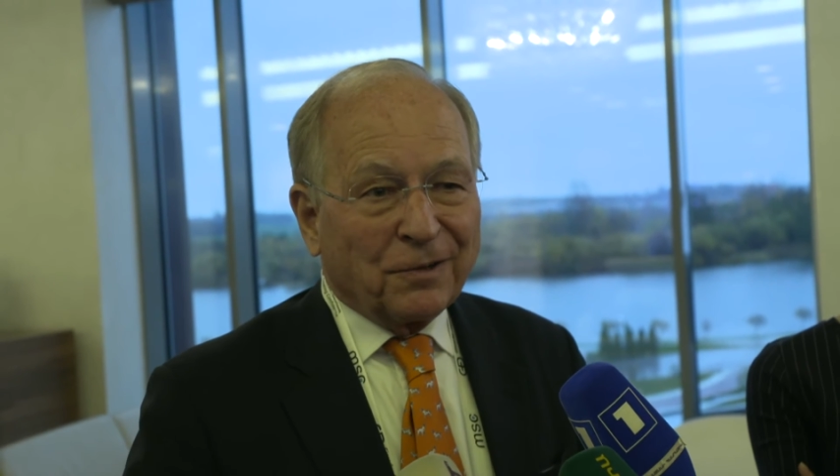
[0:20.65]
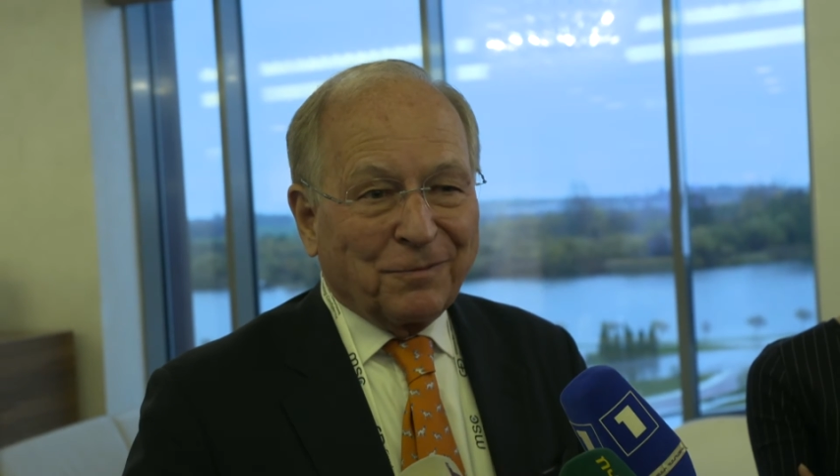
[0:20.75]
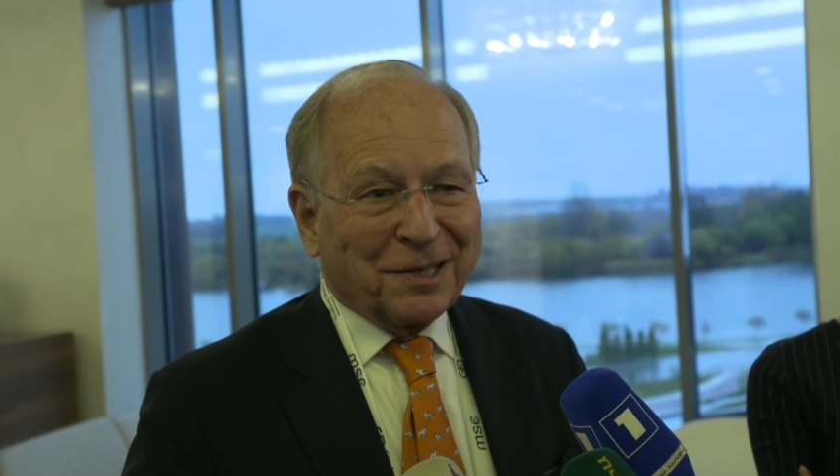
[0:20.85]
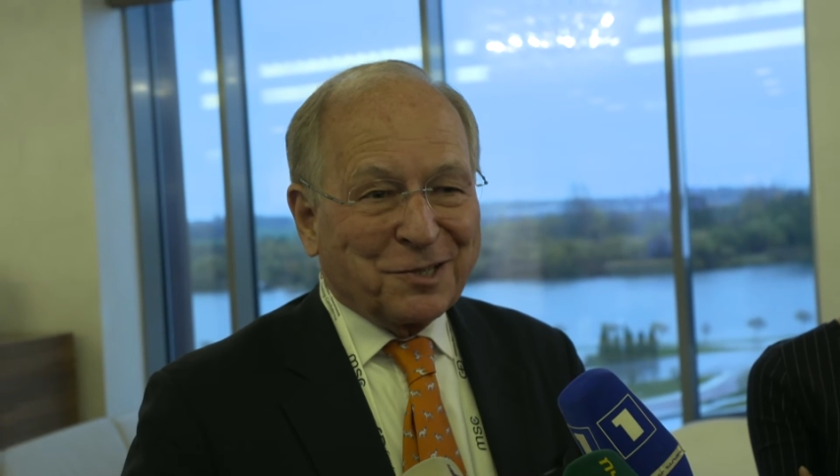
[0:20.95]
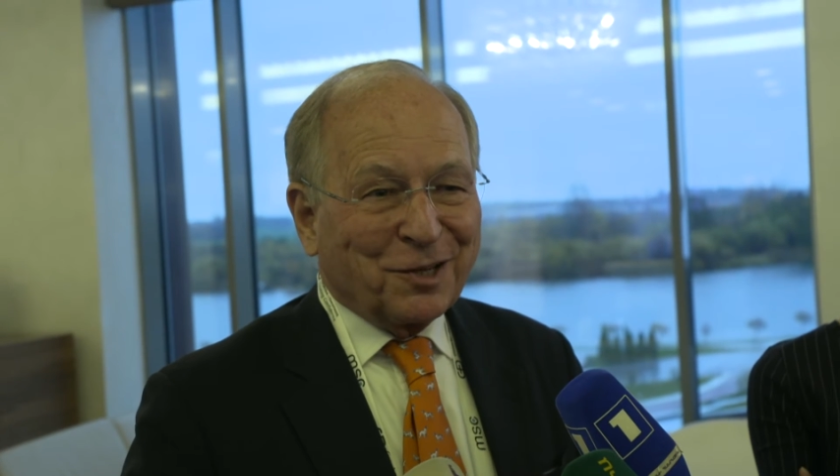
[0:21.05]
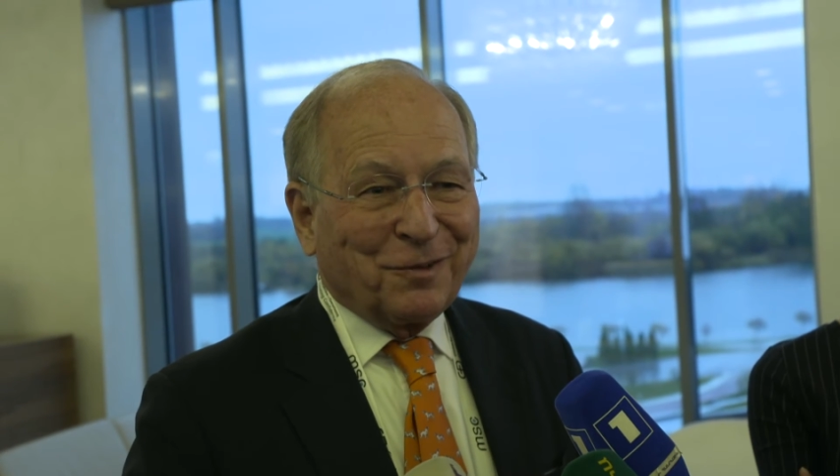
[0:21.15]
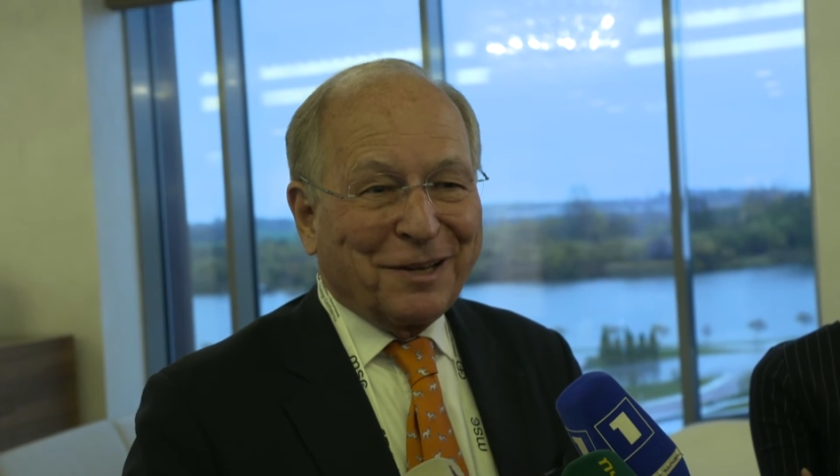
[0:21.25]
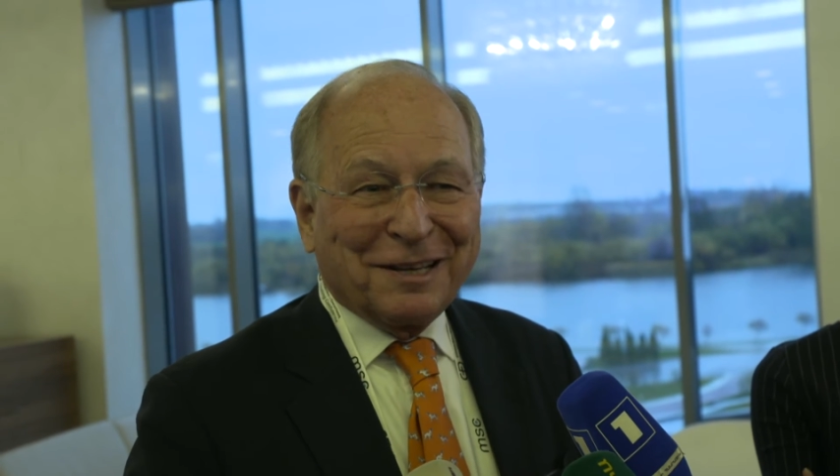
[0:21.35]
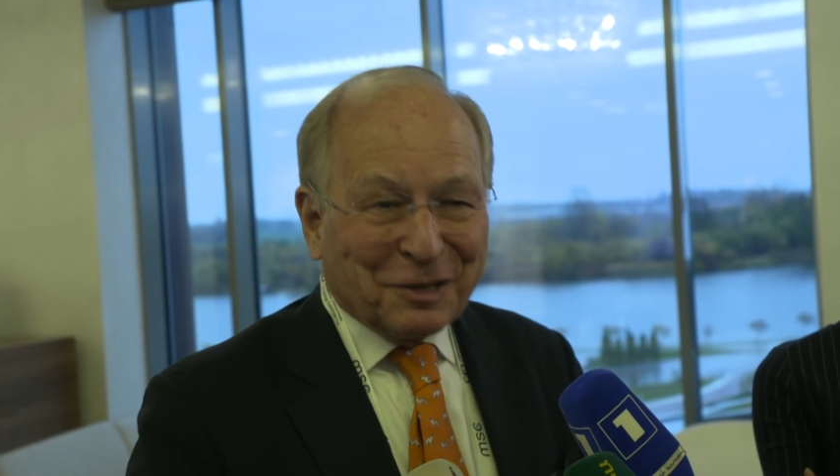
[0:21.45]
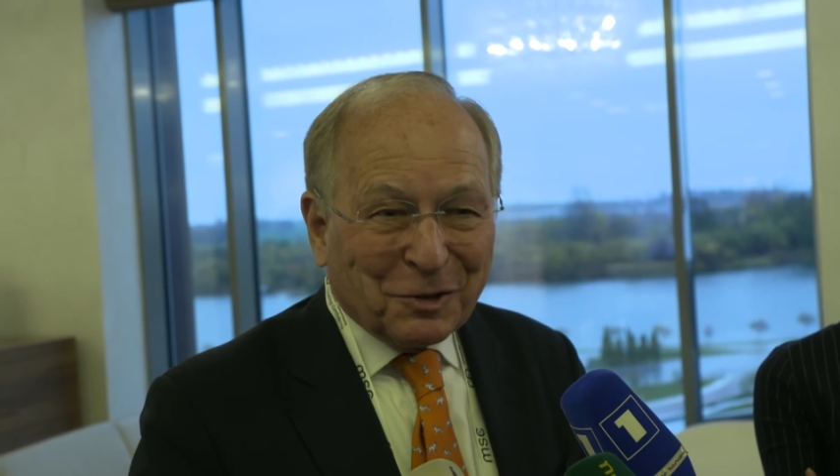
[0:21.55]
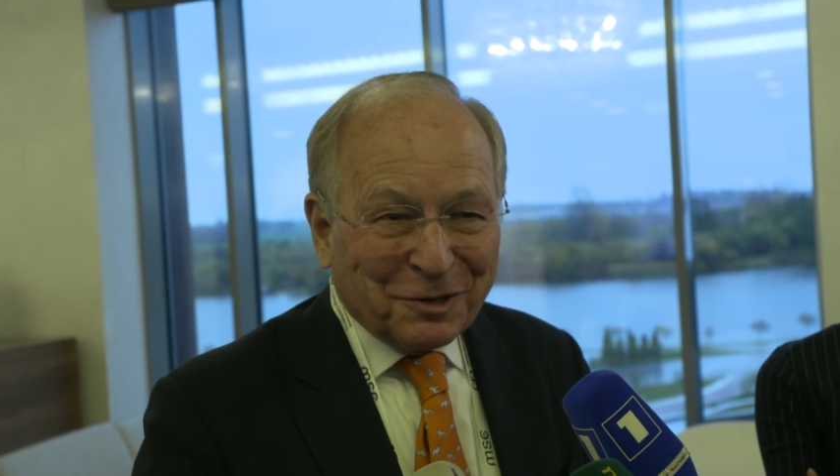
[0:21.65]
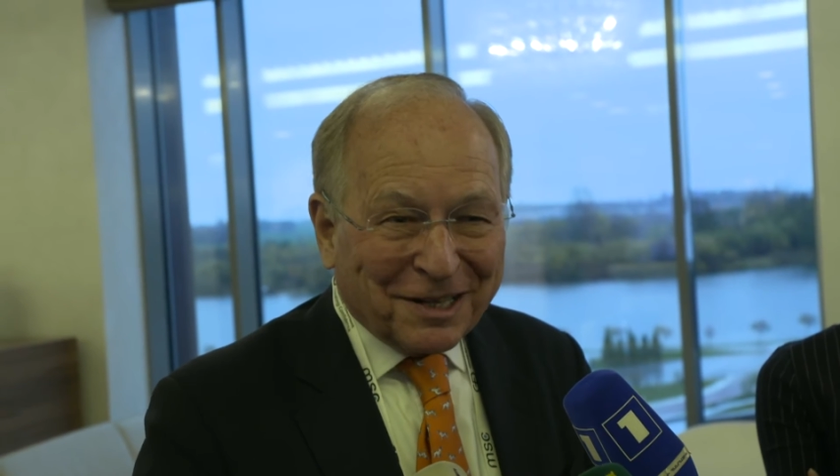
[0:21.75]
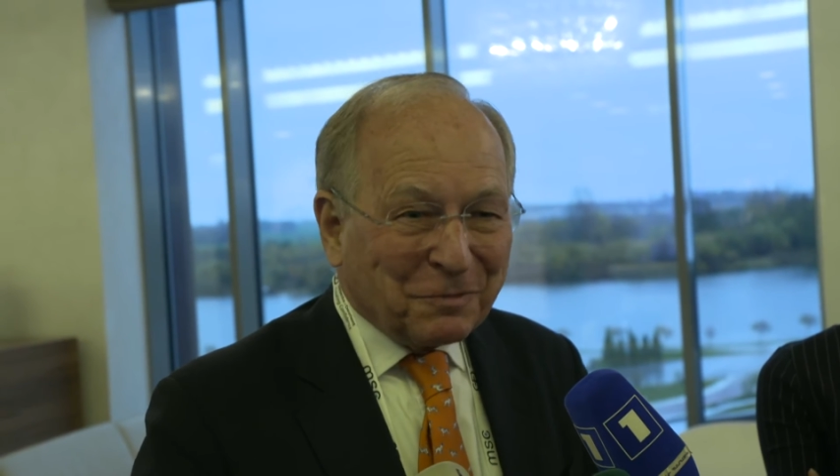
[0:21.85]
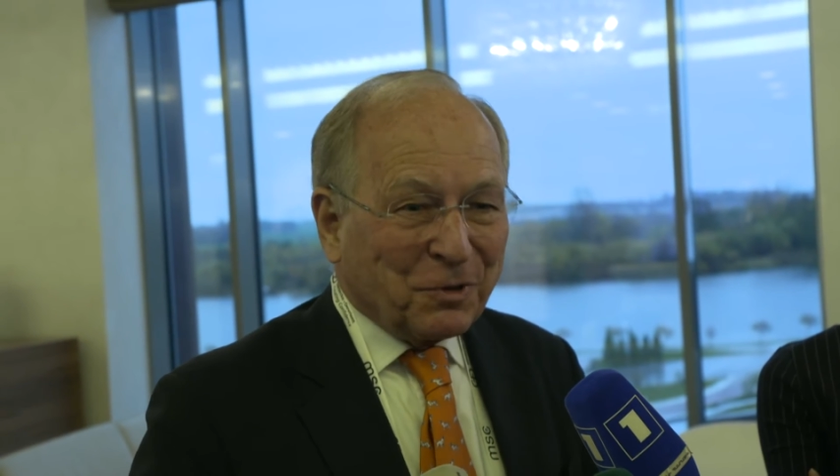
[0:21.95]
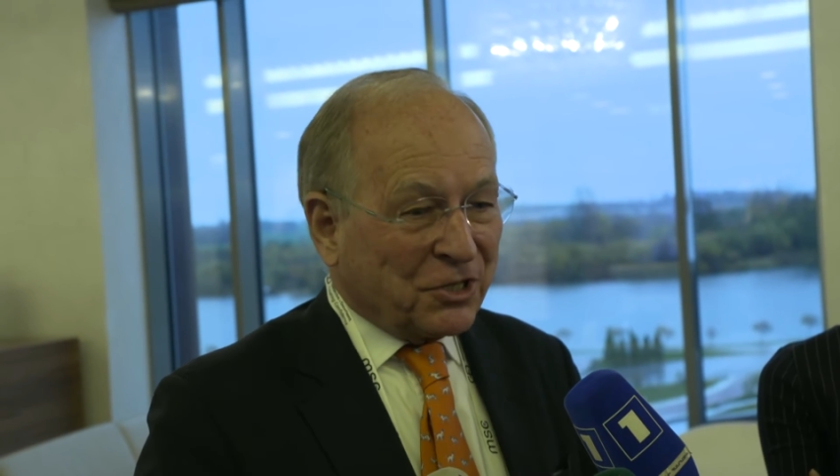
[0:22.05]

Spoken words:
of the Soviet Union,